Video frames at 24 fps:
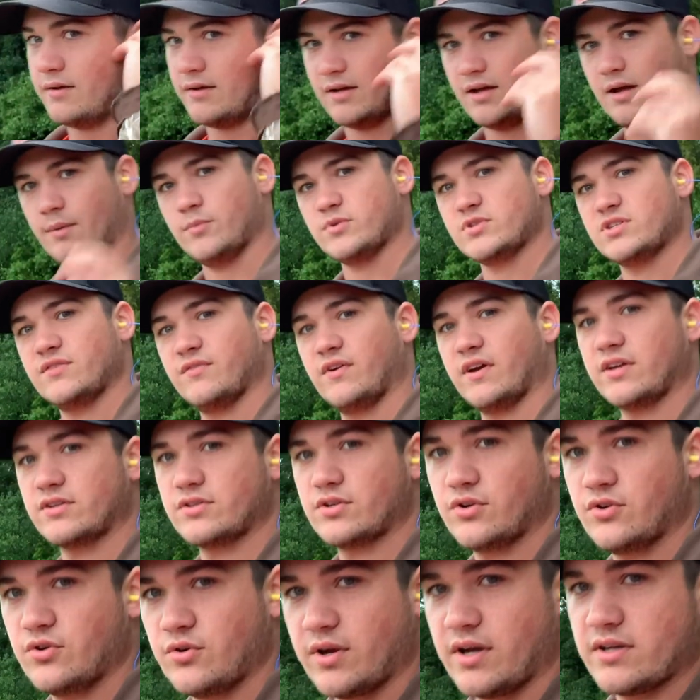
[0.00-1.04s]
We'll see if I can
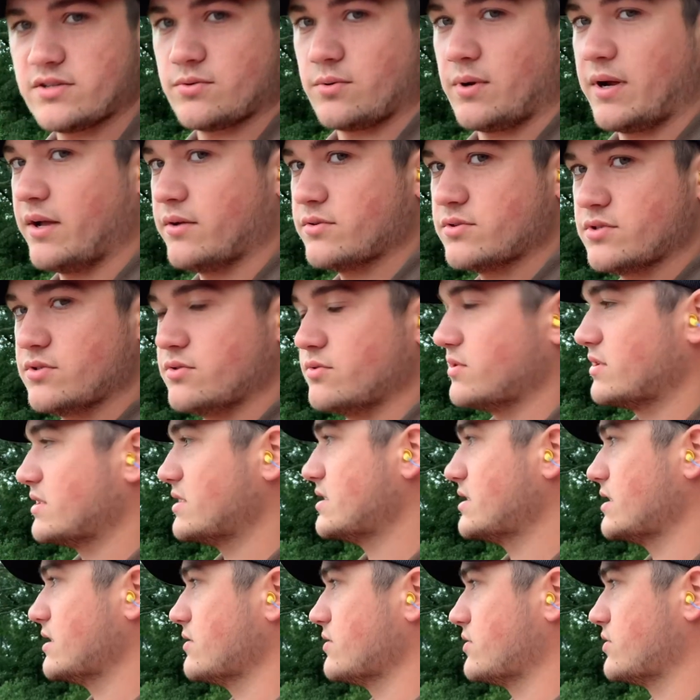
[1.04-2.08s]
turn you guys around so you can
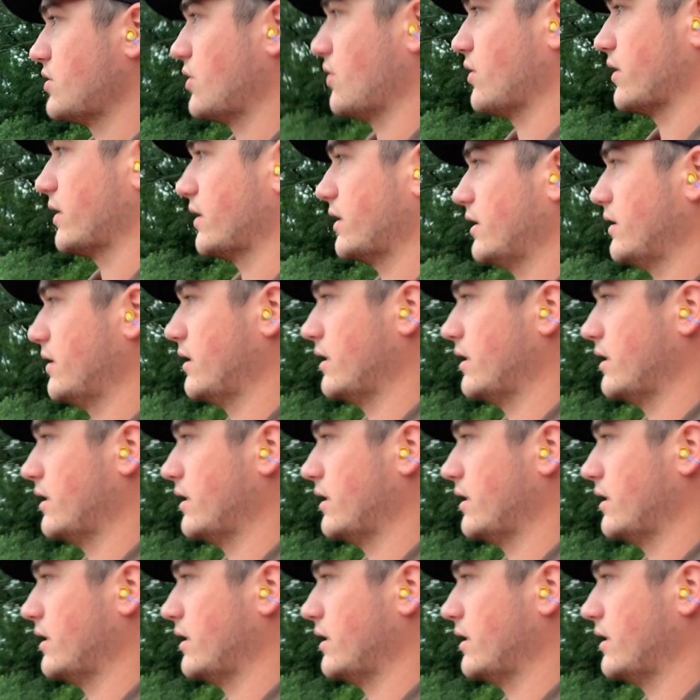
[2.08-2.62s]
see the target.